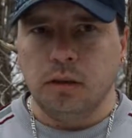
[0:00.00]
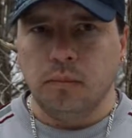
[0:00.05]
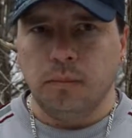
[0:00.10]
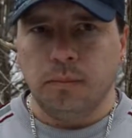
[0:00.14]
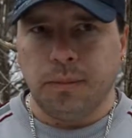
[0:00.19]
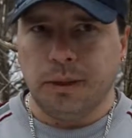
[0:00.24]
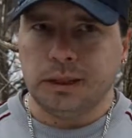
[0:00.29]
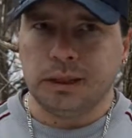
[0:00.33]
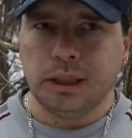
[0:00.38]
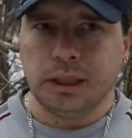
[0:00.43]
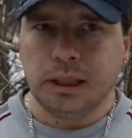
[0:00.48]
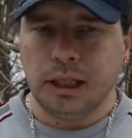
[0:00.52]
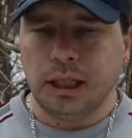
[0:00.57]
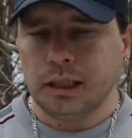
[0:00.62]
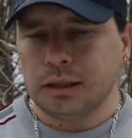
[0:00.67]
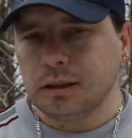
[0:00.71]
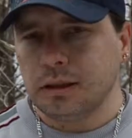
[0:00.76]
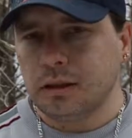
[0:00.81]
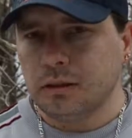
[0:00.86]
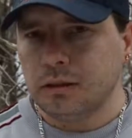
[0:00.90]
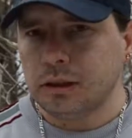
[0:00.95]
But then I had
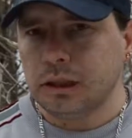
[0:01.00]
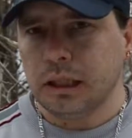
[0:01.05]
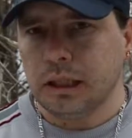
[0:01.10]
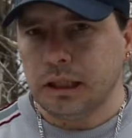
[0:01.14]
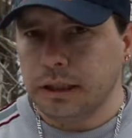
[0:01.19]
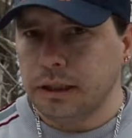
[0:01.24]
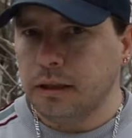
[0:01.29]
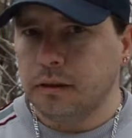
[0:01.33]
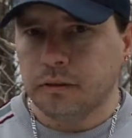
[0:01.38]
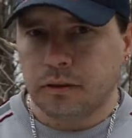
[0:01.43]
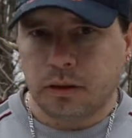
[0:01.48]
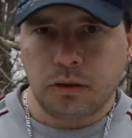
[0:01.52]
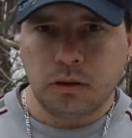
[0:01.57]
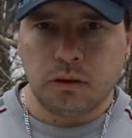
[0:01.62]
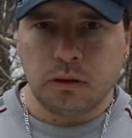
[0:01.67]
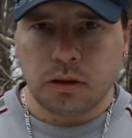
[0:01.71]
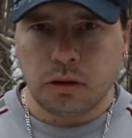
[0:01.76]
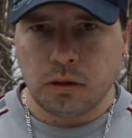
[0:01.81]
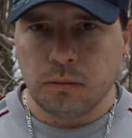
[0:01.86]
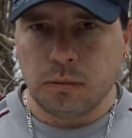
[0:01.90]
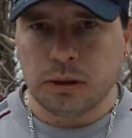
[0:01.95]
to go in there, you know, throw a
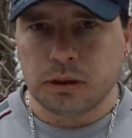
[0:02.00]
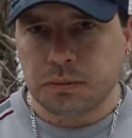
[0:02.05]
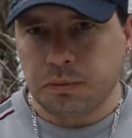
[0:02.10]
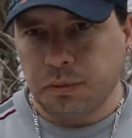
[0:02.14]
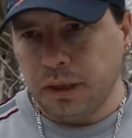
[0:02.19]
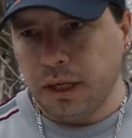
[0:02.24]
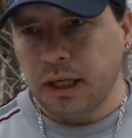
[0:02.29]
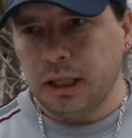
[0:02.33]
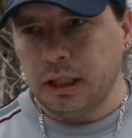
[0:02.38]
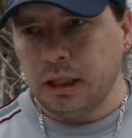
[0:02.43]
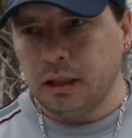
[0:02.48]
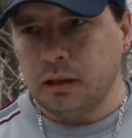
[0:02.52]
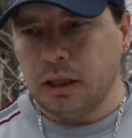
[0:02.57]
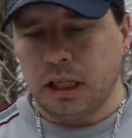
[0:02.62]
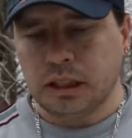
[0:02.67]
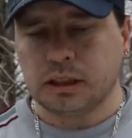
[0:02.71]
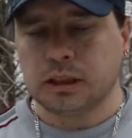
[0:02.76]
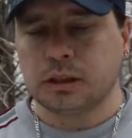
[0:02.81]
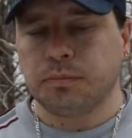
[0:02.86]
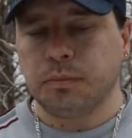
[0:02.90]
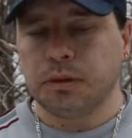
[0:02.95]
little bit of spray, and, you know, it
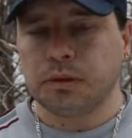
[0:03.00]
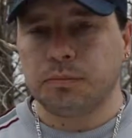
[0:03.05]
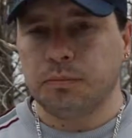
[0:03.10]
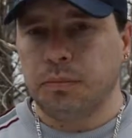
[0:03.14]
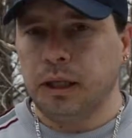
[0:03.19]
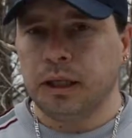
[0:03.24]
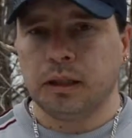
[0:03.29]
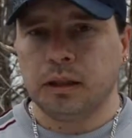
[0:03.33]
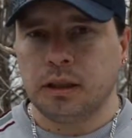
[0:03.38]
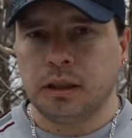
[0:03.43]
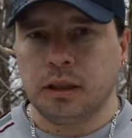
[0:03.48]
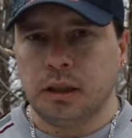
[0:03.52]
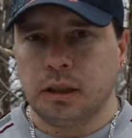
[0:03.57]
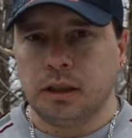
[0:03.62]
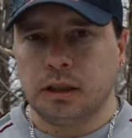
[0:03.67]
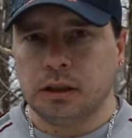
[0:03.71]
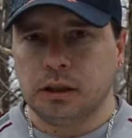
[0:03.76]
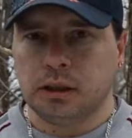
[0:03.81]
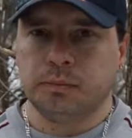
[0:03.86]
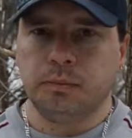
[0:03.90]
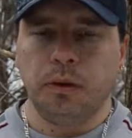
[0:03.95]
actually smells better than
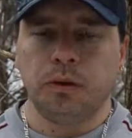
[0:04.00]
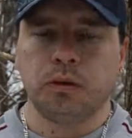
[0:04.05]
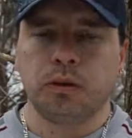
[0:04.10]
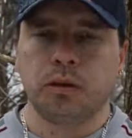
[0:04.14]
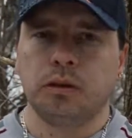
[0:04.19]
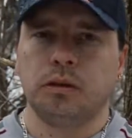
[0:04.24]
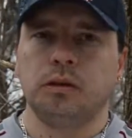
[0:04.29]
the smoke.